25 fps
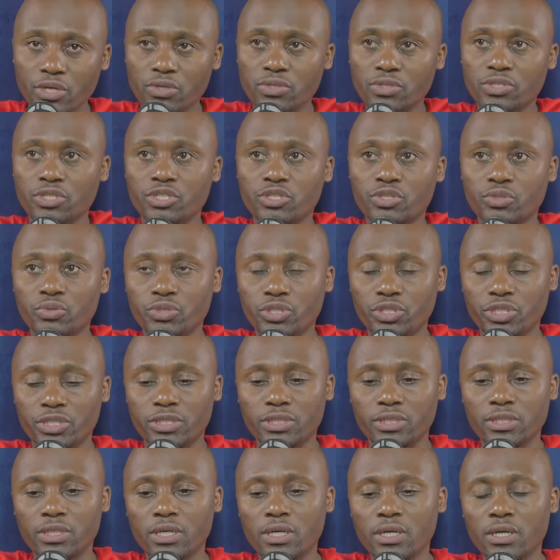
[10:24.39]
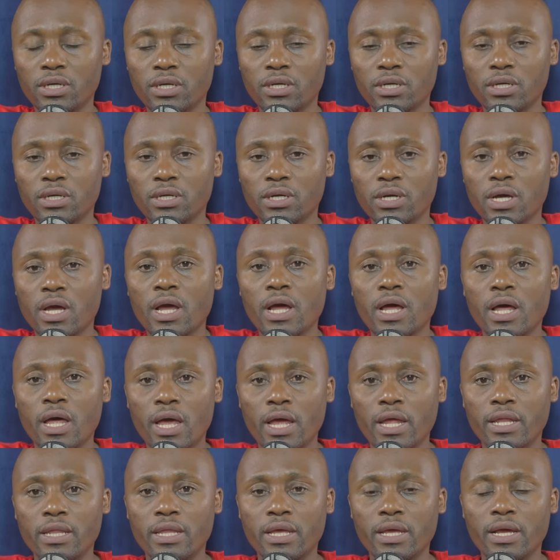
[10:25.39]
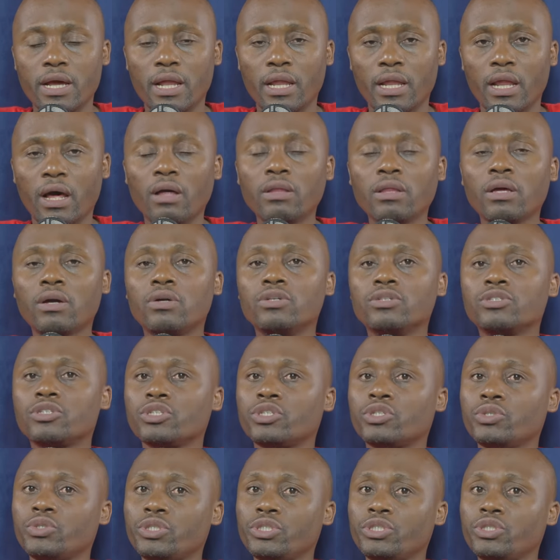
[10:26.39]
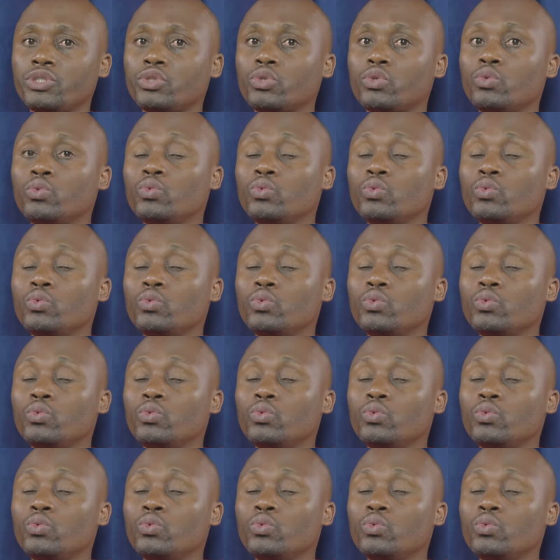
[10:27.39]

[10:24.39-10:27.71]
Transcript: constitution, and they allow the constitution